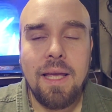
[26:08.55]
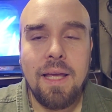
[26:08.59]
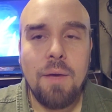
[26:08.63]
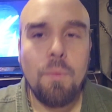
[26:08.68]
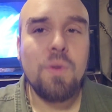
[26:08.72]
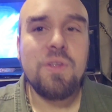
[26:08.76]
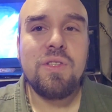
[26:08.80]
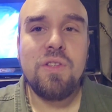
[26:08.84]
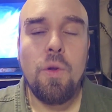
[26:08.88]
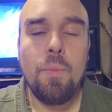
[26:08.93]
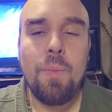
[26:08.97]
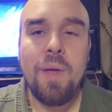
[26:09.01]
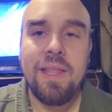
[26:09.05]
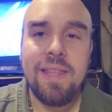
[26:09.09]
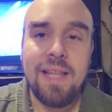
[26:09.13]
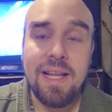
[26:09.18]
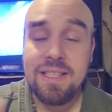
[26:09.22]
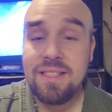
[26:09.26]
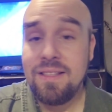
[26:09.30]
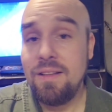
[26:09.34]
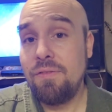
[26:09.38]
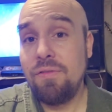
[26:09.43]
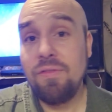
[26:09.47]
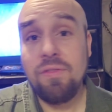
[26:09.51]
It wasn't all bad.
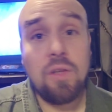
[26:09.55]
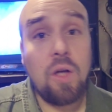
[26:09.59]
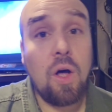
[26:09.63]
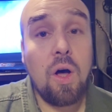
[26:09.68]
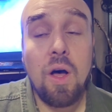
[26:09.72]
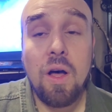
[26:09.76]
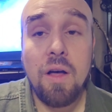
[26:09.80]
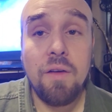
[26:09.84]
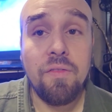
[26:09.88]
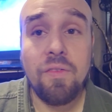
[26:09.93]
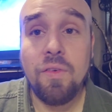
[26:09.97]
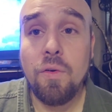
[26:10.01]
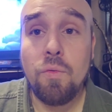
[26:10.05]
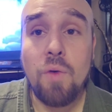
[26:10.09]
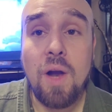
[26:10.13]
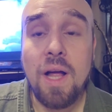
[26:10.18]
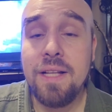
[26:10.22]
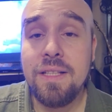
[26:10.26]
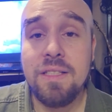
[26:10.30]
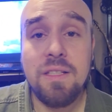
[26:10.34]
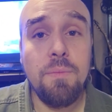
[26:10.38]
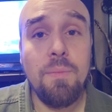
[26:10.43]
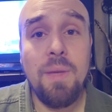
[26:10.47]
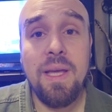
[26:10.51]
That's the flaw of a
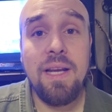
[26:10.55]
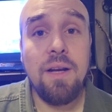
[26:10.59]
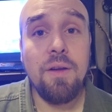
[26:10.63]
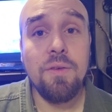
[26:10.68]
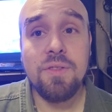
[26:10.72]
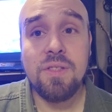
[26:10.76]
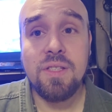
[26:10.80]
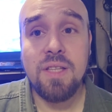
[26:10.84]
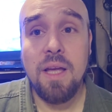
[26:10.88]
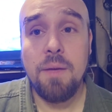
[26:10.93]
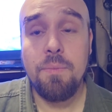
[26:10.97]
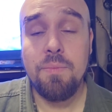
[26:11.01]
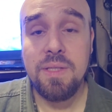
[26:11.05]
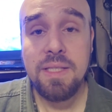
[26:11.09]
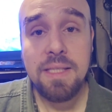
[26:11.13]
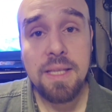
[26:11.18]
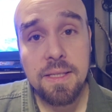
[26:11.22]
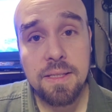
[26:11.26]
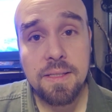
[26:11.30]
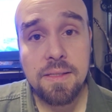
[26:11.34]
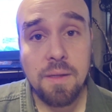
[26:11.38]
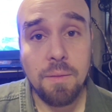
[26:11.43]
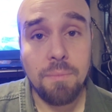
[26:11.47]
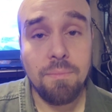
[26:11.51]
Rotten Tomatoes type
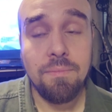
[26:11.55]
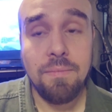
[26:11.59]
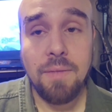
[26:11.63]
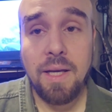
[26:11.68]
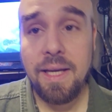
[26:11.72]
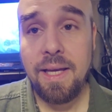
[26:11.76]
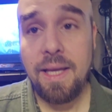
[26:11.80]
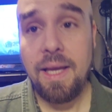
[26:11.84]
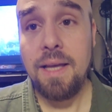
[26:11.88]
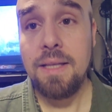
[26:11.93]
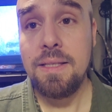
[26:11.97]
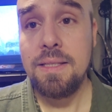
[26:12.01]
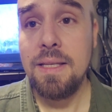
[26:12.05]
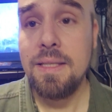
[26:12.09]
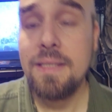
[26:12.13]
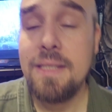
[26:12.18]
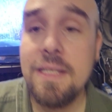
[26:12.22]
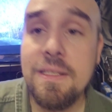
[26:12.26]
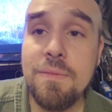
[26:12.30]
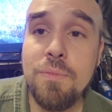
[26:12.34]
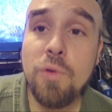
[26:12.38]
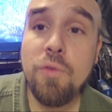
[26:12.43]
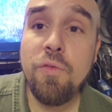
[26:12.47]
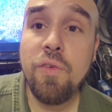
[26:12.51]
system, I guess. Is
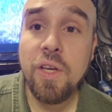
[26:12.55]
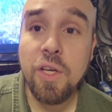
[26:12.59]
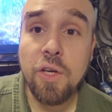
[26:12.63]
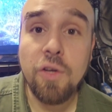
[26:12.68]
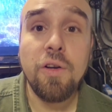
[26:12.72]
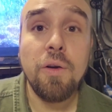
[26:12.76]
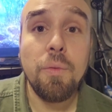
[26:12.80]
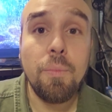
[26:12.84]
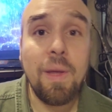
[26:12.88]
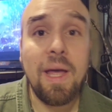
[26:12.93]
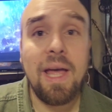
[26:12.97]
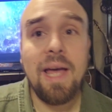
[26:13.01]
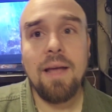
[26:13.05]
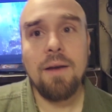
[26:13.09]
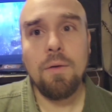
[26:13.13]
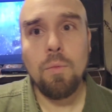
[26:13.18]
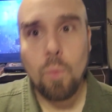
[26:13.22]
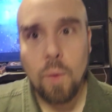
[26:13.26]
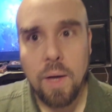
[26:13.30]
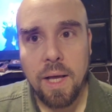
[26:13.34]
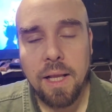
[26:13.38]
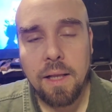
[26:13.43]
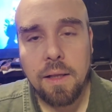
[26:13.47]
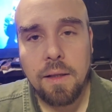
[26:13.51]
this movie good or bad?
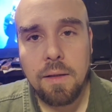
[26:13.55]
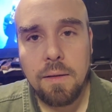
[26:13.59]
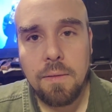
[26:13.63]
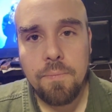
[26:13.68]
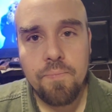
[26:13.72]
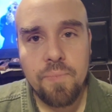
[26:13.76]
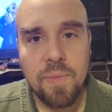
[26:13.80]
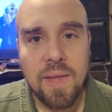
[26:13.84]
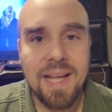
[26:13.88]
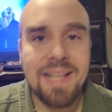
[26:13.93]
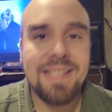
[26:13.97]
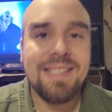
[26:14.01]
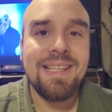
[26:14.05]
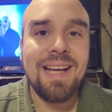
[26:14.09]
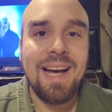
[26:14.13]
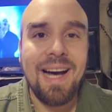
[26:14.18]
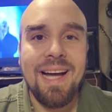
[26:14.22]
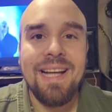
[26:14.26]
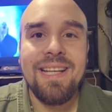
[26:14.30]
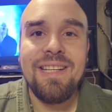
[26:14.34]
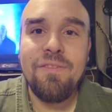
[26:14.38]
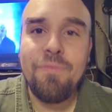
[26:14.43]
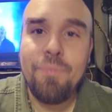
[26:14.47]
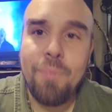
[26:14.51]
Well, it's
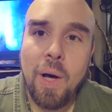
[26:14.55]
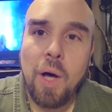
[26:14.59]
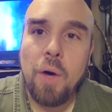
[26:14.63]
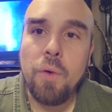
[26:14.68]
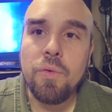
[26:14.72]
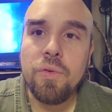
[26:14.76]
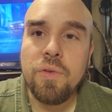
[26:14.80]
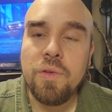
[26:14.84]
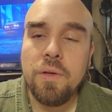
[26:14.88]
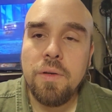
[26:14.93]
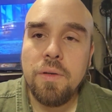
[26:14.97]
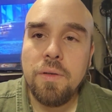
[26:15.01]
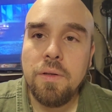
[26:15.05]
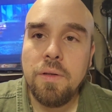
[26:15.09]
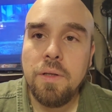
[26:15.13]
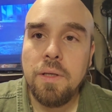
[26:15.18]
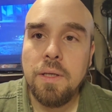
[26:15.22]
kind of both.